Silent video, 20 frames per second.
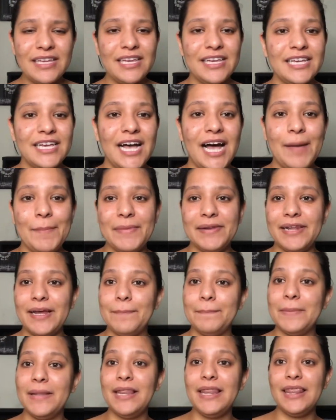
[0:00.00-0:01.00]
Comment down
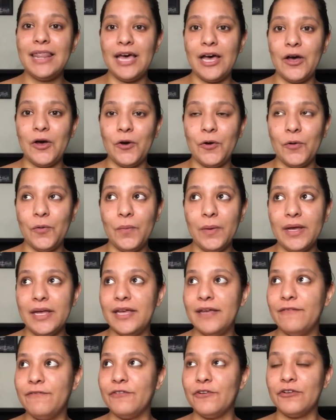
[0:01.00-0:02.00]
below
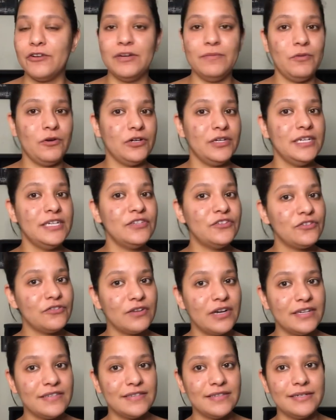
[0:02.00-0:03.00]
if you're more
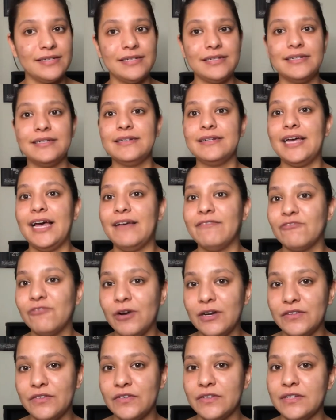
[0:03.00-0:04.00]
interested, have
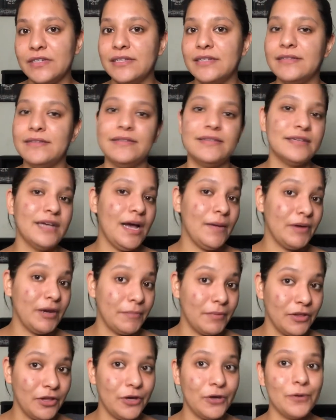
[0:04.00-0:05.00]
questions, comment down
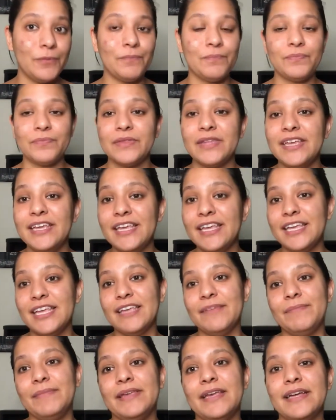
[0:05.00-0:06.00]
below,
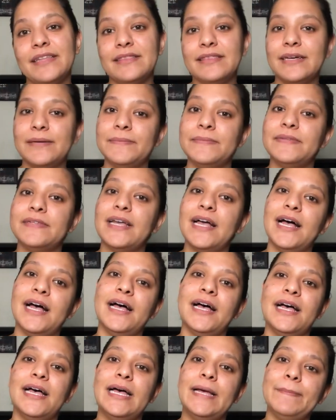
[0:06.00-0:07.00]
give me a thumbs
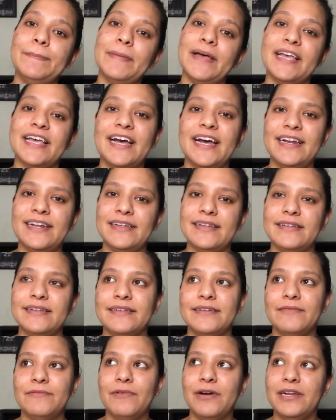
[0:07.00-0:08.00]
up. I kind of
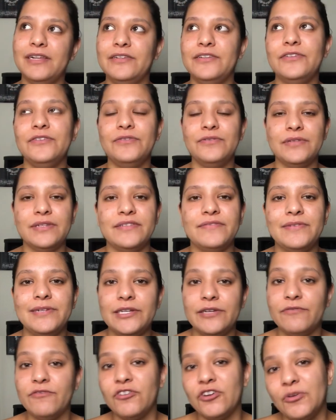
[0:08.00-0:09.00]
wanted to do this
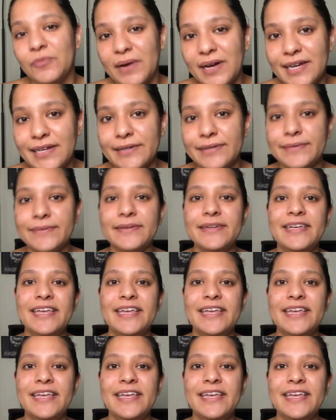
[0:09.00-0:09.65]
video for a while.